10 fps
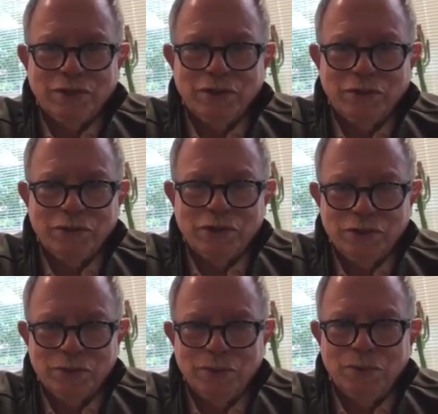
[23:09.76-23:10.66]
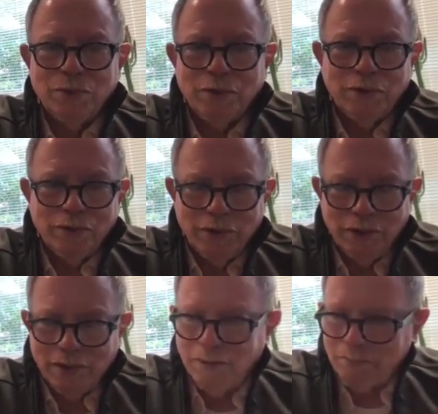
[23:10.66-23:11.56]
go to,
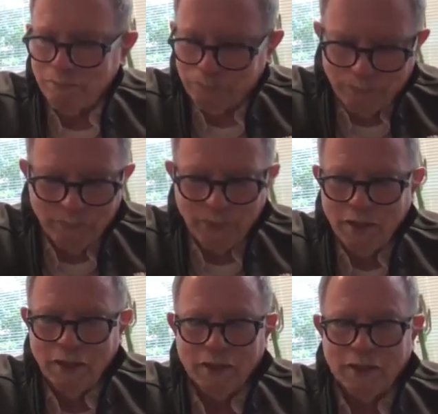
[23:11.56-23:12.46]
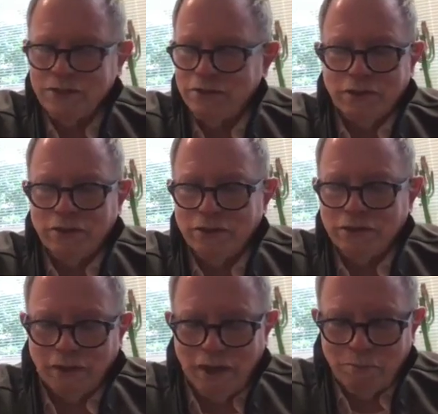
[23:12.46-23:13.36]
because there's a
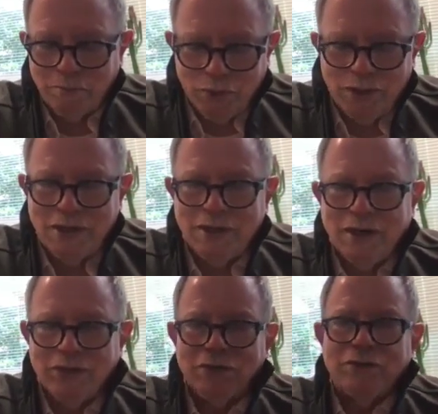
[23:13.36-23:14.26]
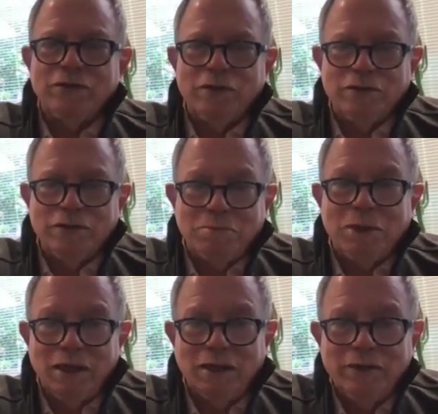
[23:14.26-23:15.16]
lot more need out there than there is
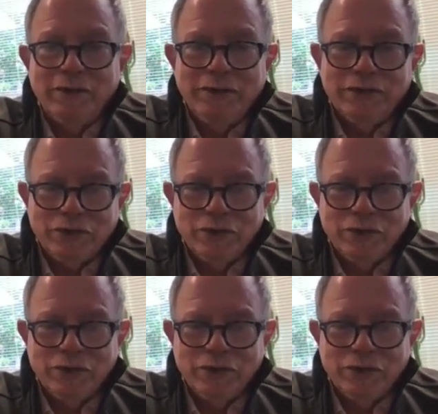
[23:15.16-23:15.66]
money. So